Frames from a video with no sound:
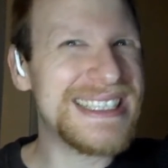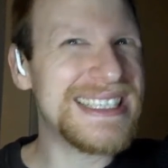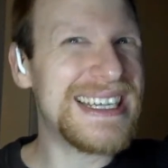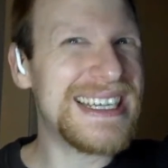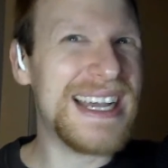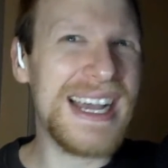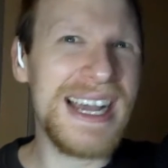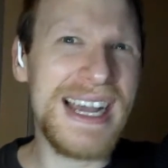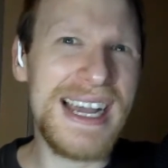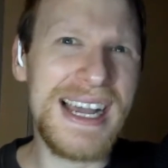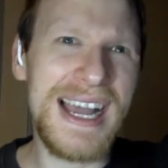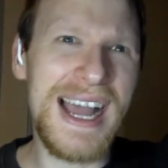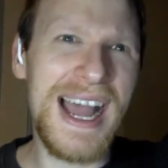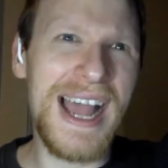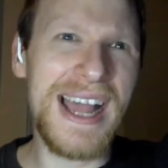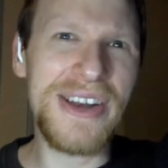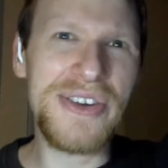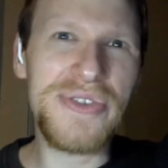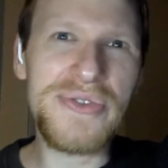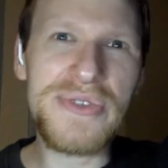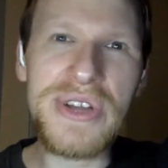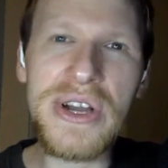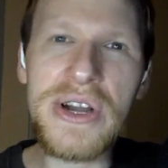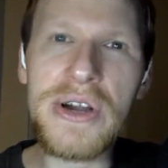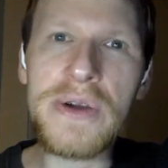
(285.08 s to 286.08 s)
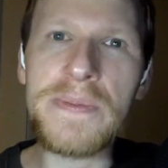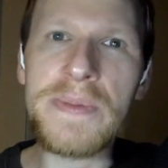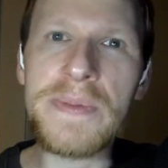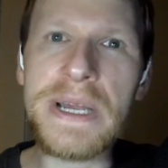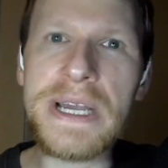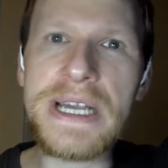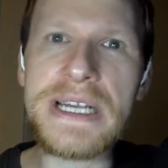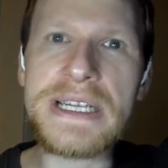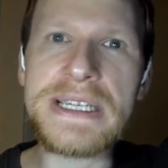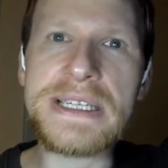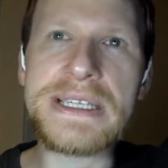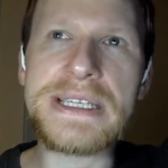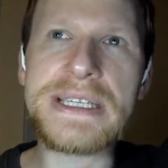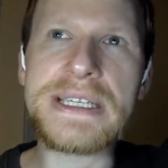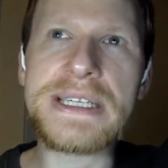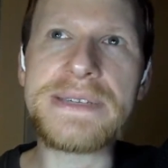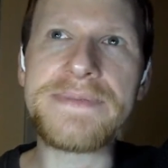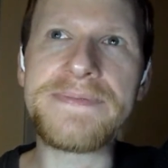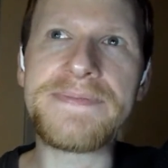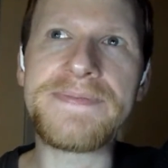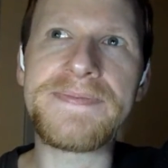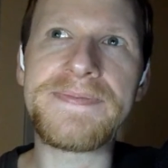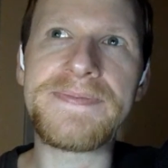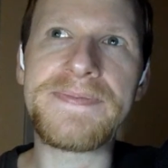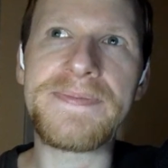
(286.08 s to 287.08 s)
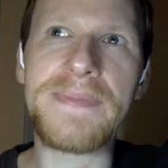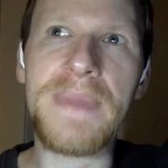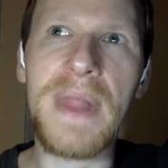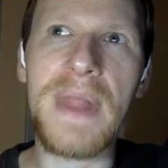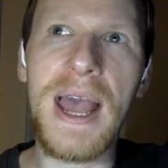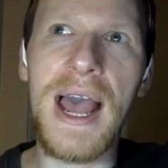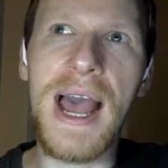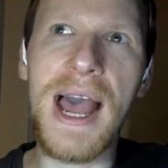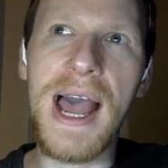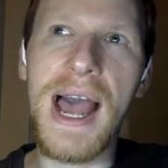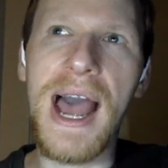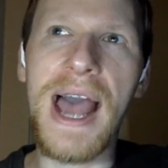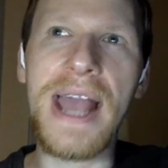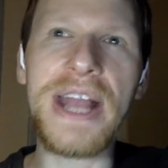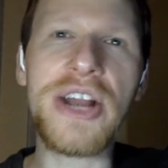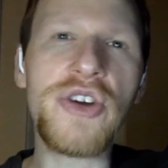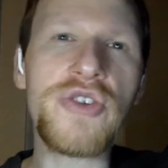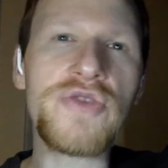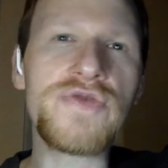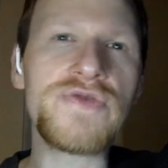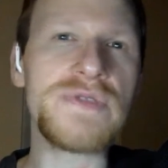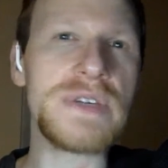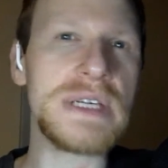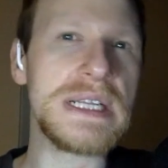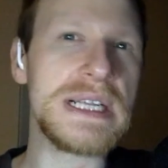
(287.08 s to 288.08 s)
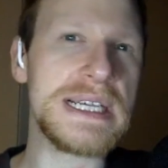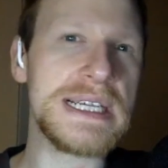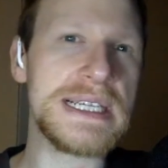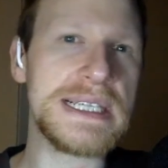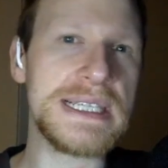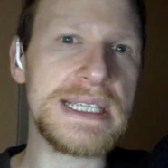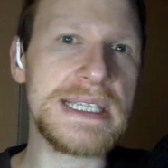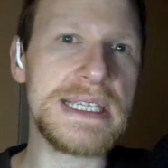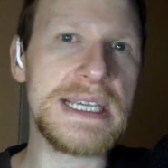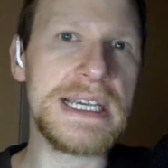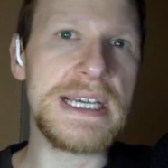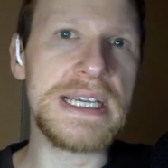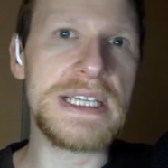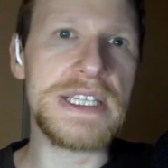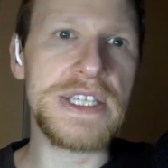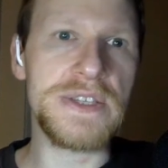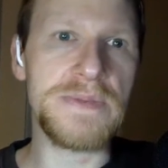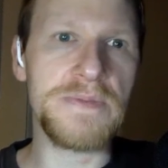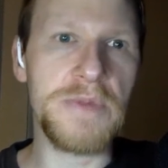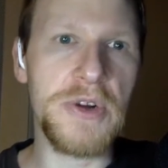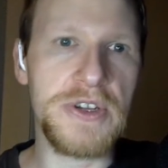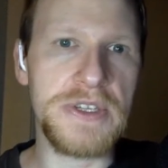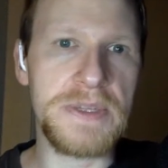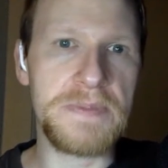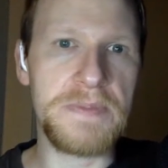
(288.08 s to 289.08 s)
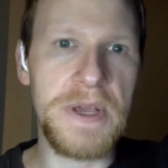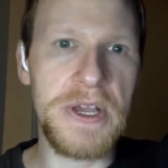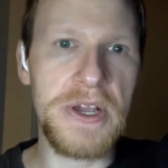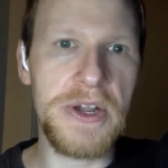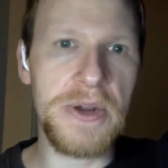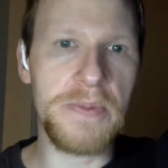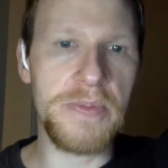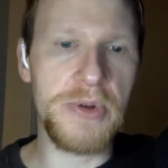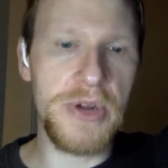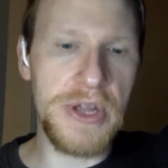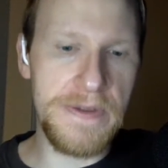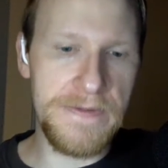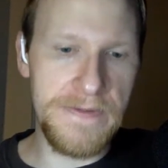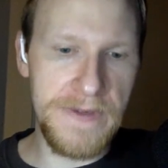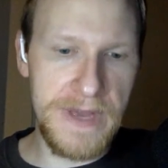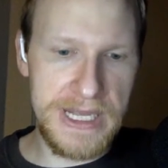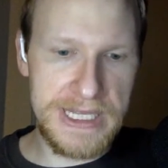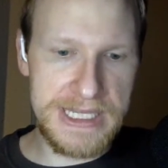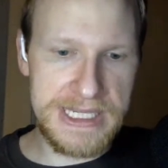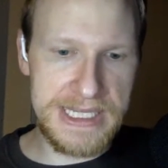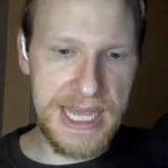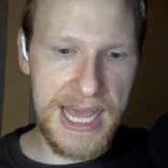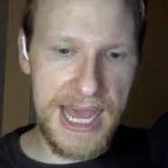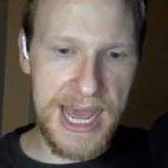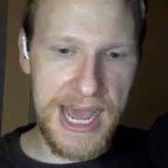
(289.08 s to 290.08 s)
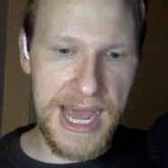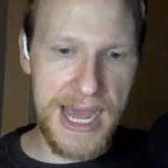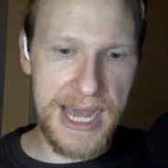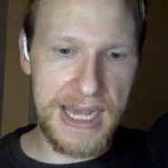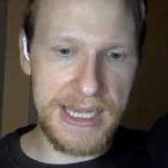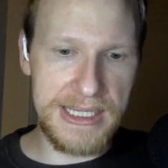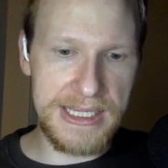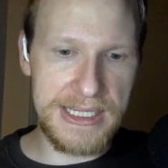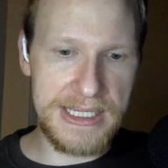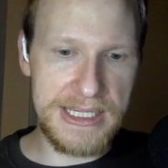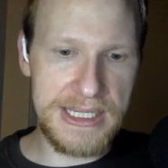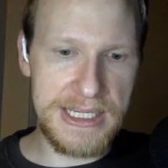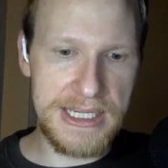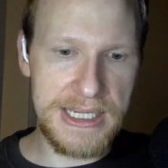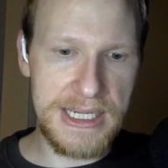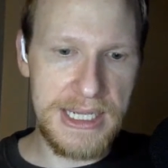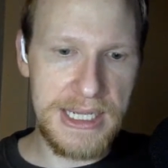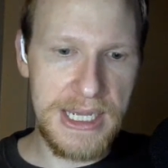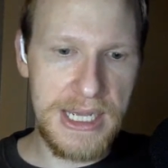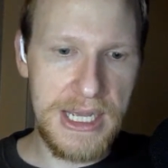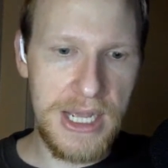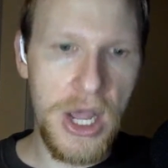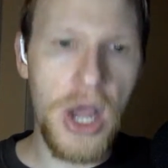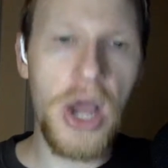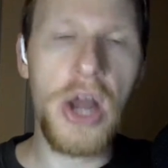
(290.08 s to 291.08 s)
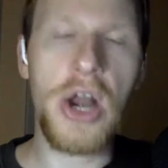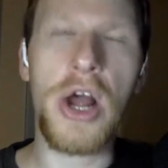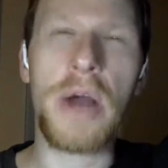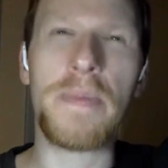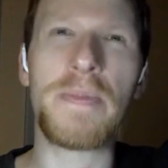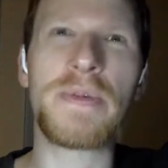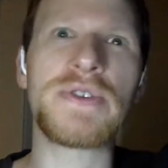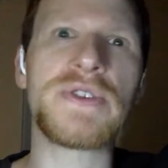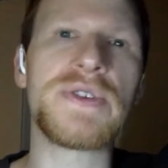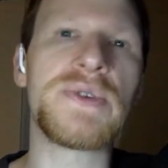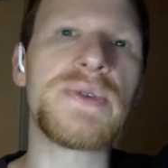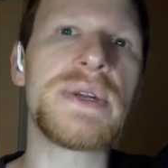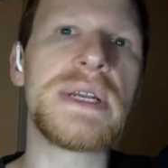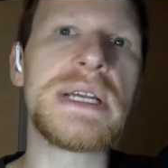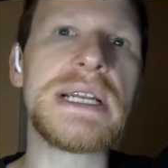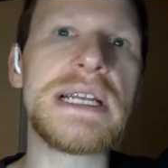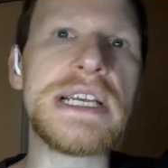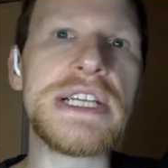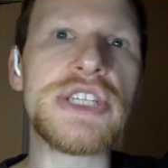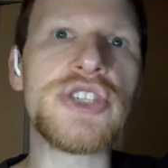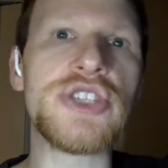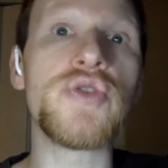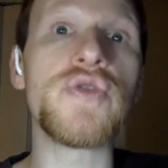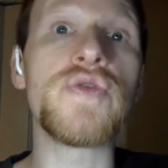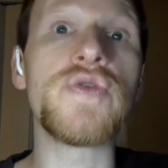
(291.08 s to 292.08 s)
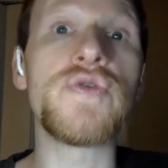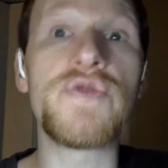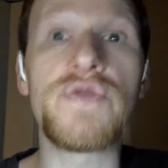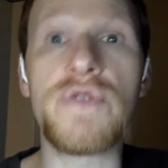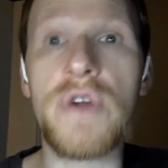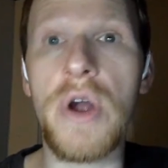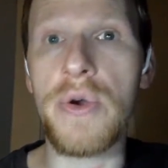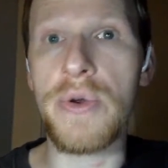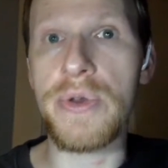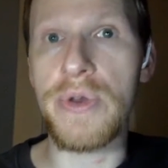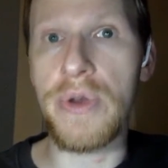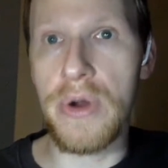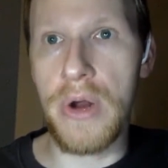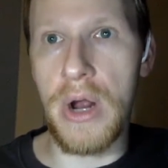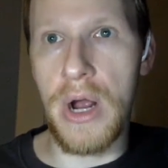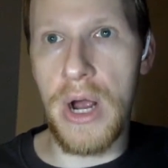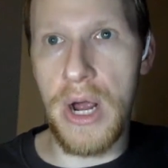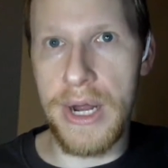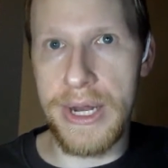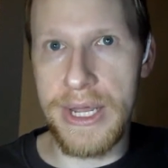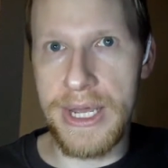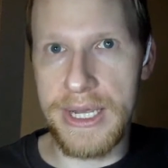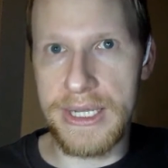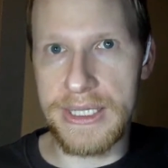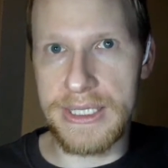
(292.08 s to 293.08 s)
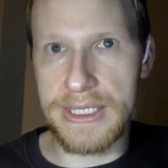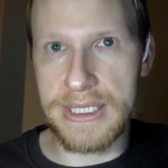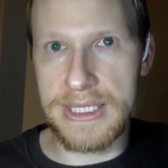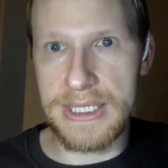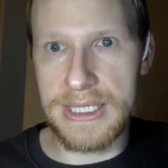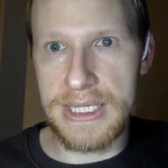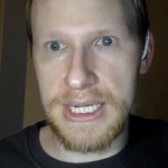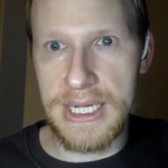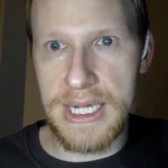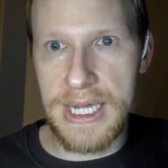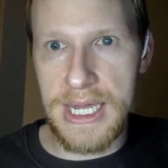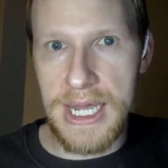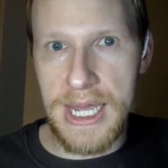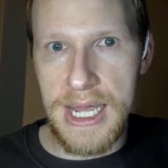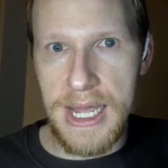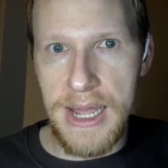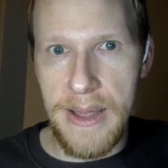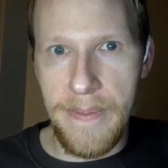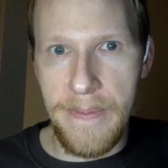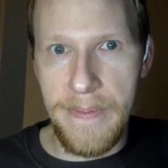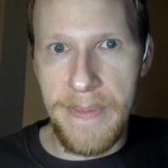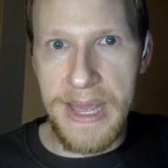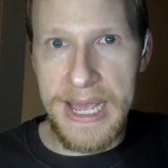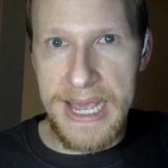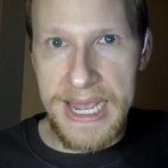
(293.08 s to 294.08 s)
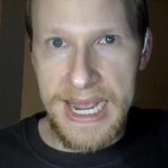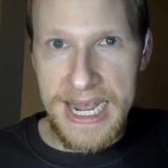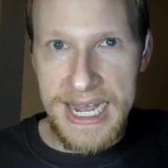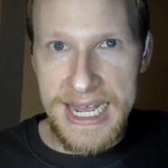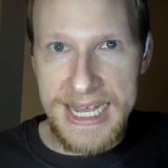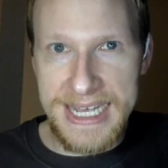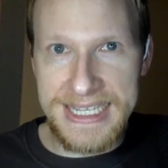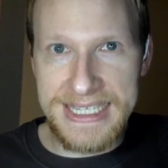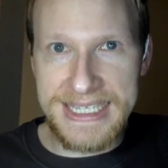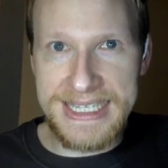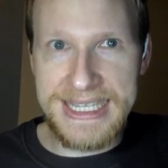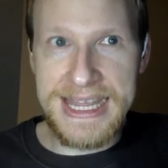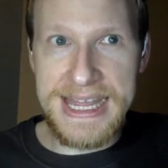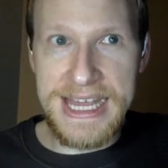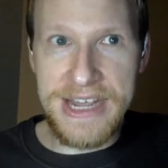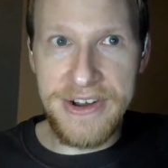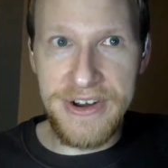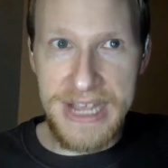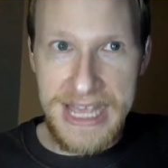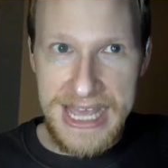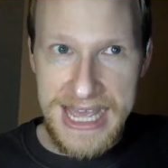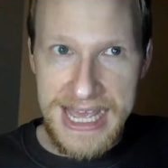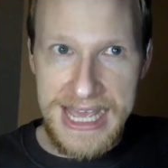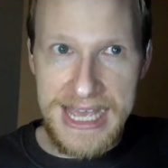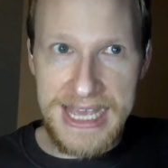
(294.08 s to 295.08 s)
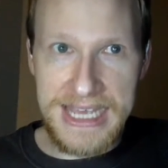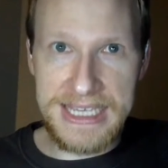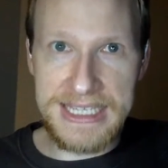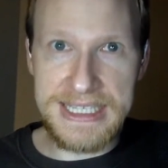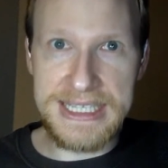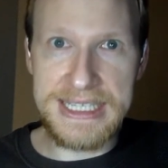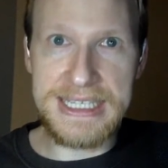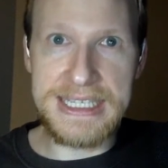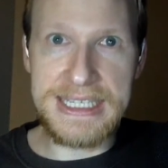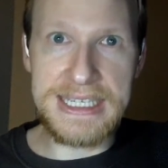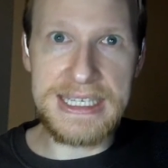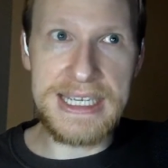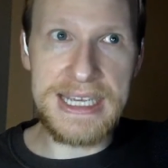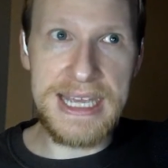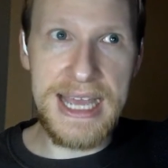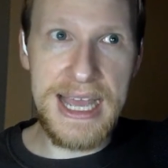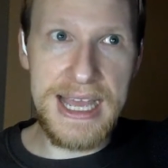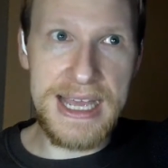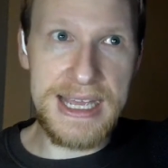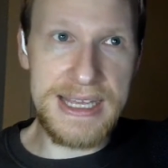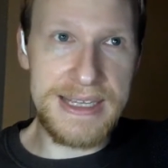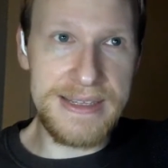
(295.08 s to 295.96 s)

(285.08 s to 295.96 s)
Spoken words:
Yeah, I don't know, because I don't really see smart speaker briefings as an opportunity to grow your audience, because there is,